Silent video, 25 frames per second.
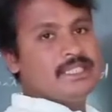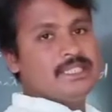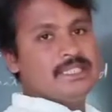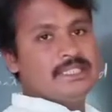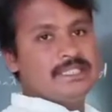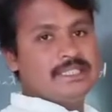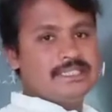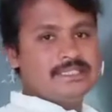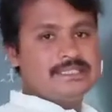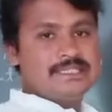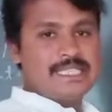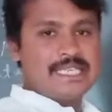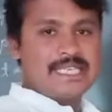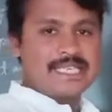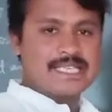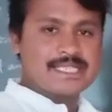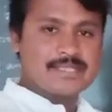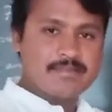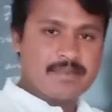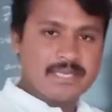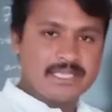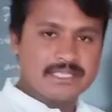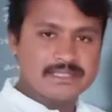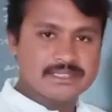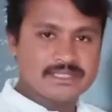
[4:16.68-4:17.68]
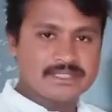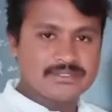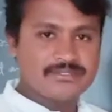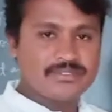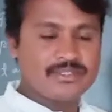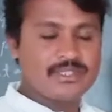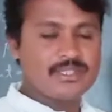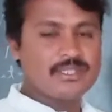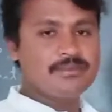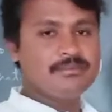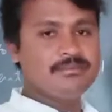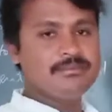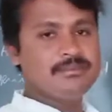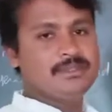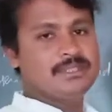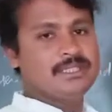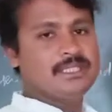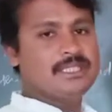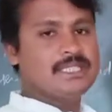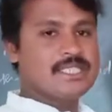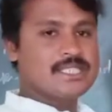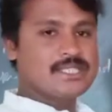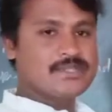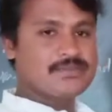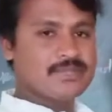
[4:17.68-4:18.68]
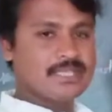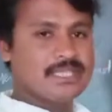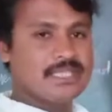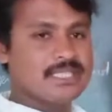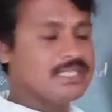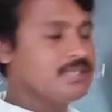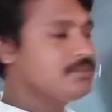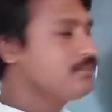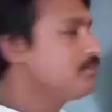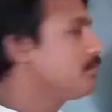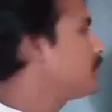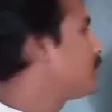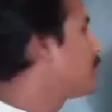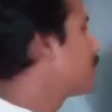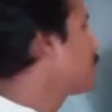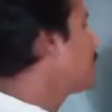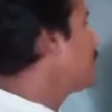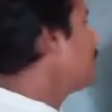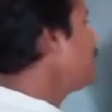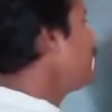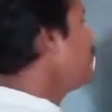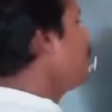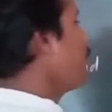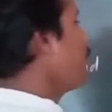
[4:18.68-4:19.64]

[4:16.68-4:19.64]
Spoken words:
This expansion form is very important.